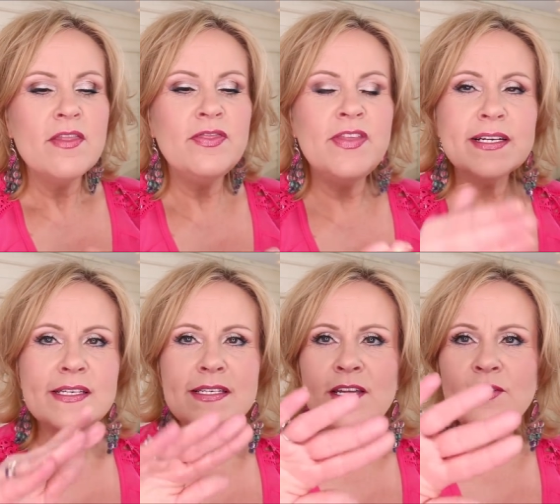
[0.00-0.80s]

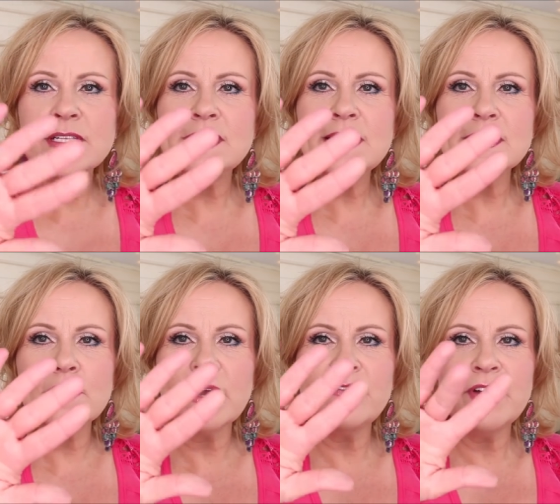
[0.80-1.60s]
This, you can see it's
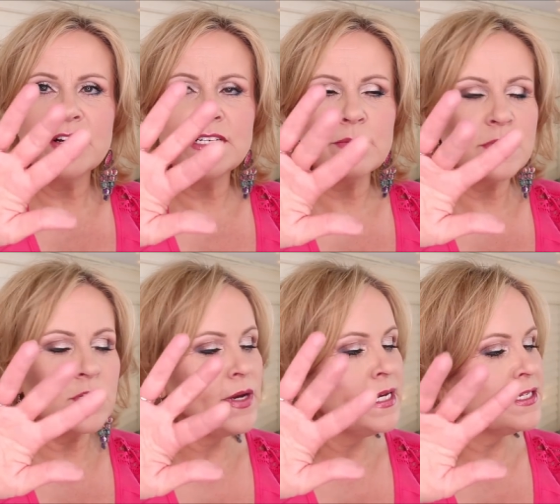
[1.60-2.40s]
on my fingertips.
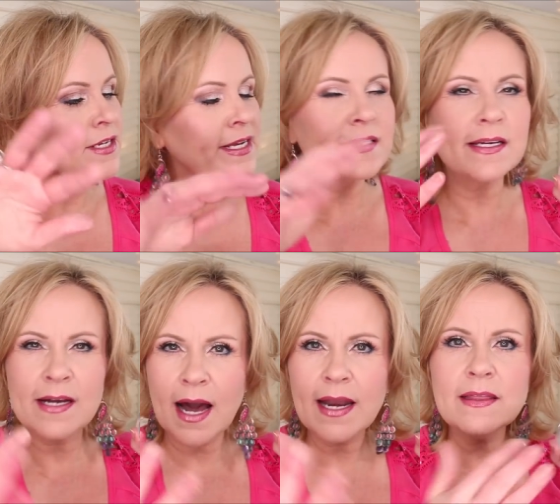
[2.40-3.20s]
So it's it's
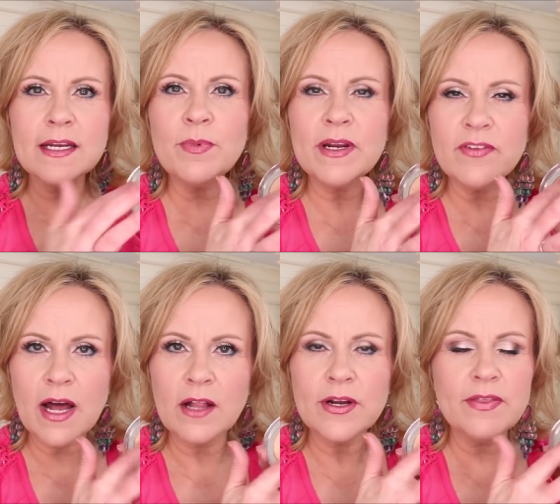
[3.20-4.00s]
got a little bit of
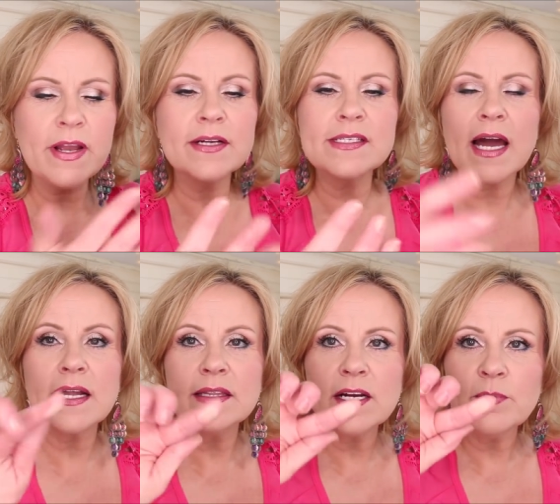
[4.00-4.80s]
color in there. It's got
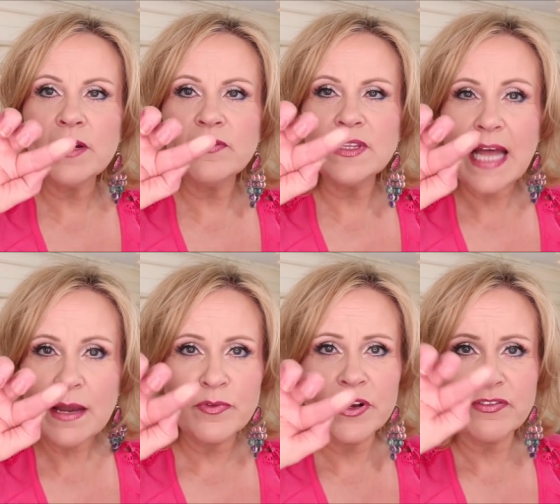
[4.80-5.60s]
a little bit of
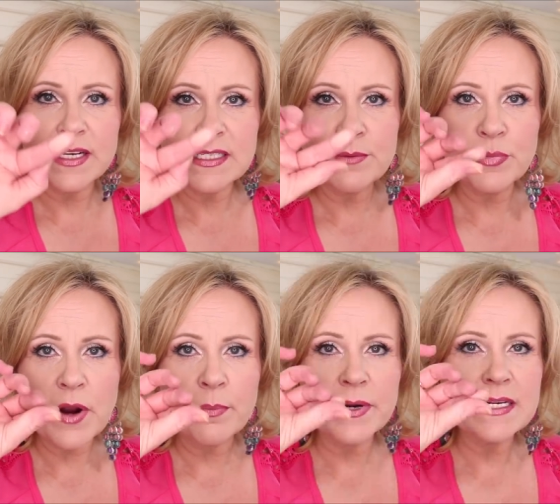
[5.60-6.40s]
light reflecting
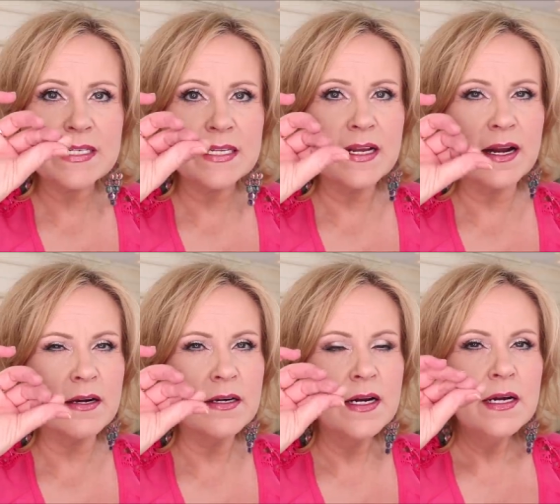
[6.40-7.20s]
properties in
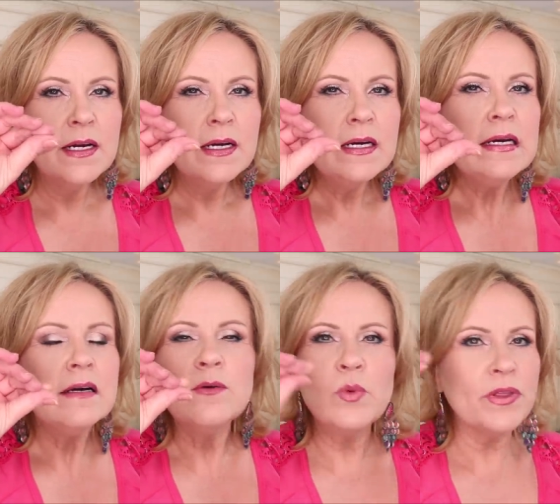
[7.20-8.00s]
there
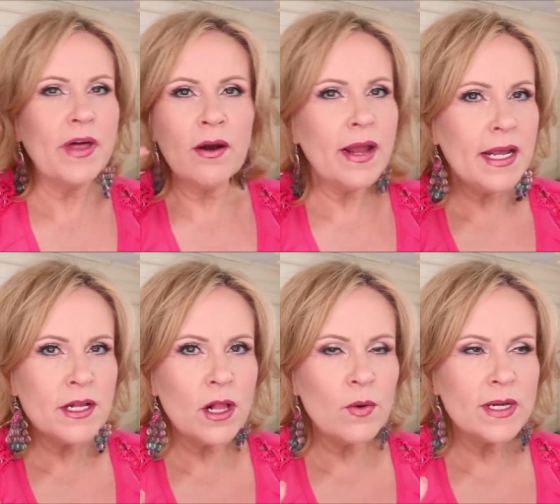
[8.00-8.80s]
without any
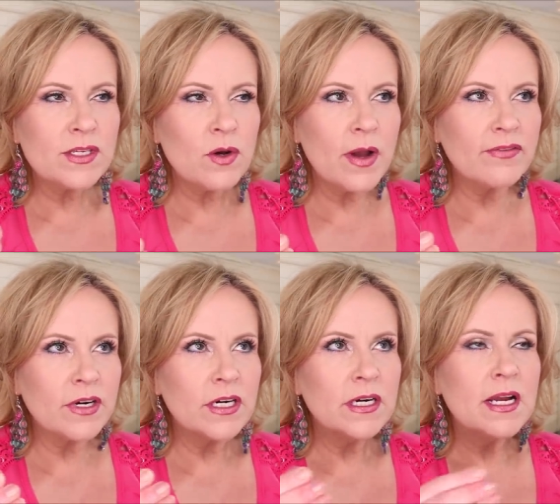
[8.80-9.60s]
glow
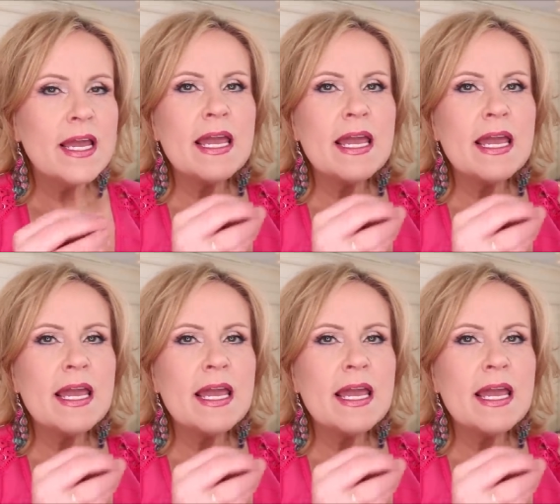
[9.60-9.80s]
whatsoever.